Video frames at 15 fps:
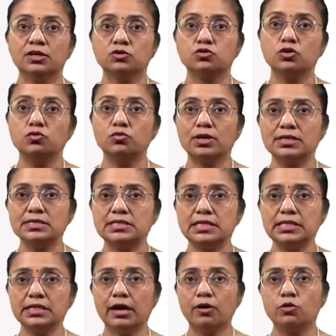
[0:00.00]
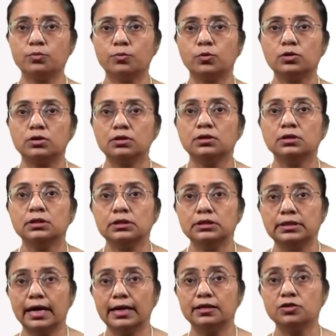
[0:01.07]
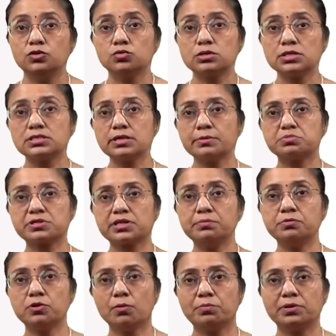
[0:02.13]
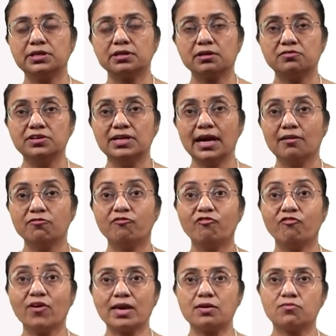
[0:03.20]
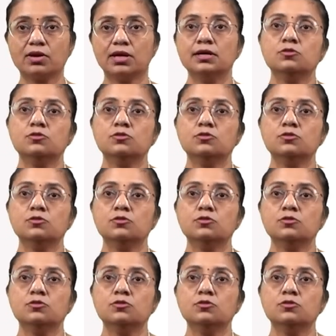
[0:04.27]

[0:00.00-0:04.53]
So you can see the output that using subscript operator we have 5.